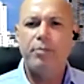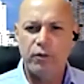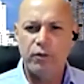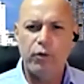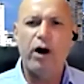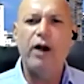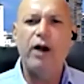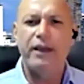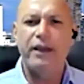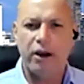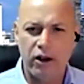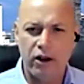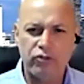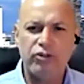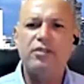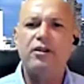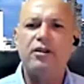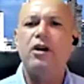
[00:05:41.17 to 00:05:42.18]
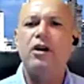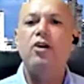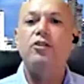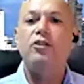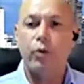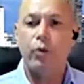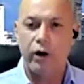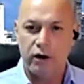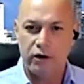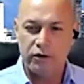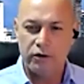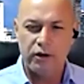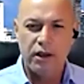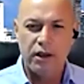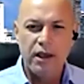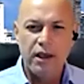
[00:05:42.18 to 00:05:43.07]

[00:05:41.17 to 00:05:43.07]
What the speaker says: of wealthy countries around the world